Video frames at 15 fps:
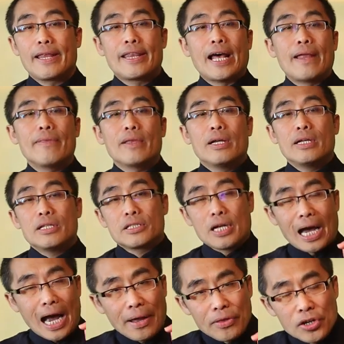then
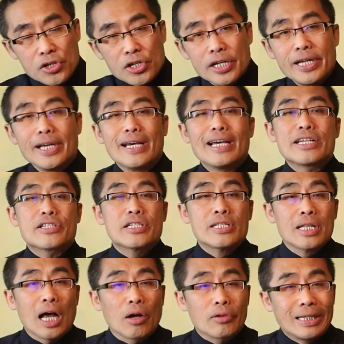the energy is
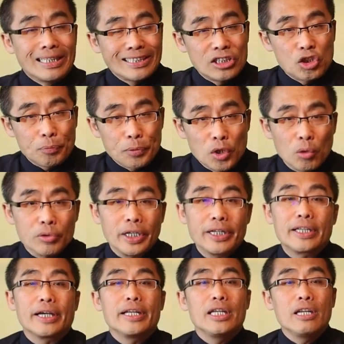not
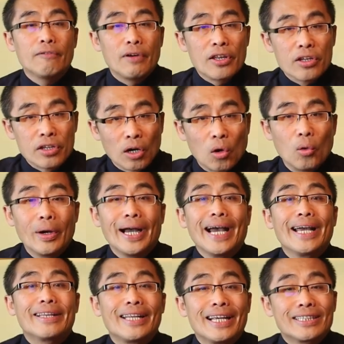distributed even though
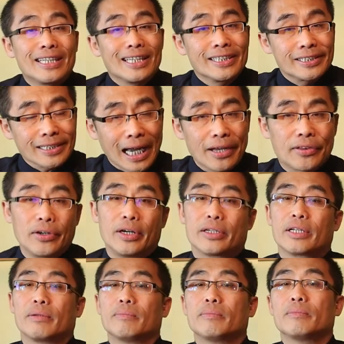it is scattered.